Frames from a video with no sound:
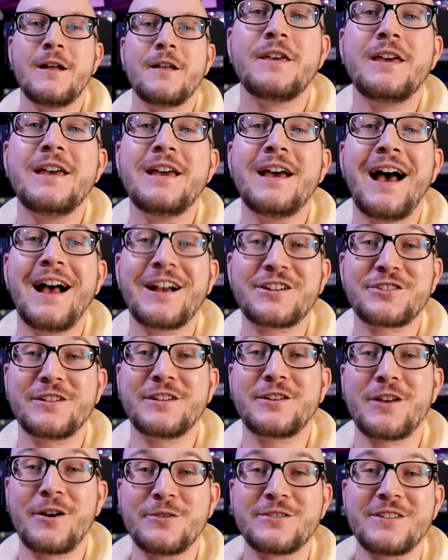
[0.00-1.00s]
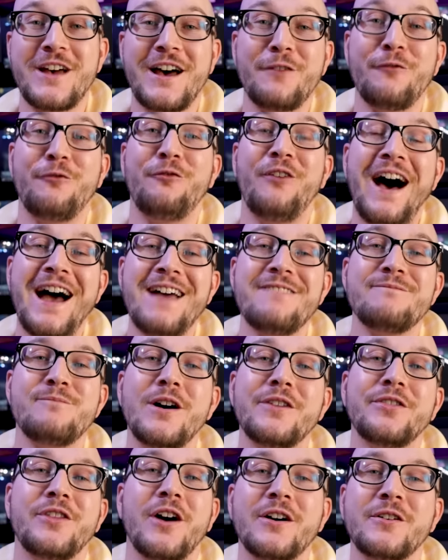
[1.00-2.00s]
He actually goes on five
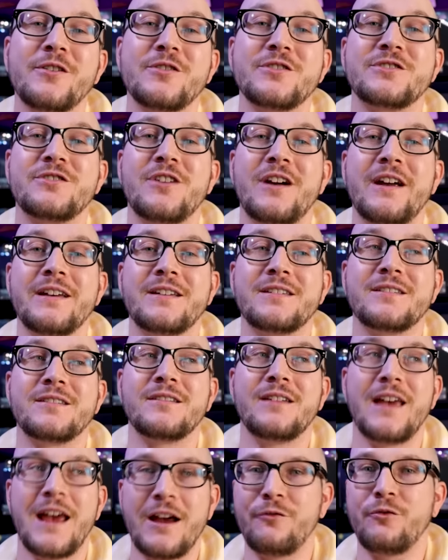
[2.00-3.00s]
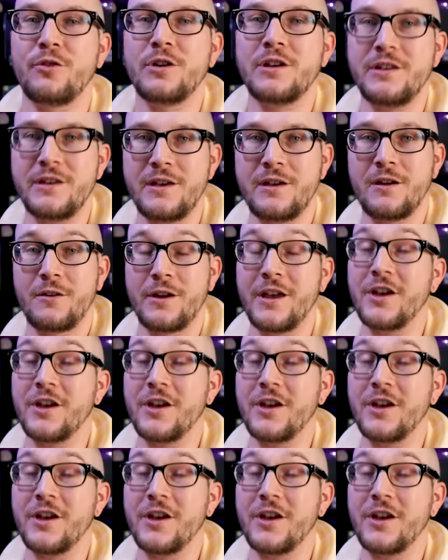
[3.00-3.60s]
month hunger strikes every year.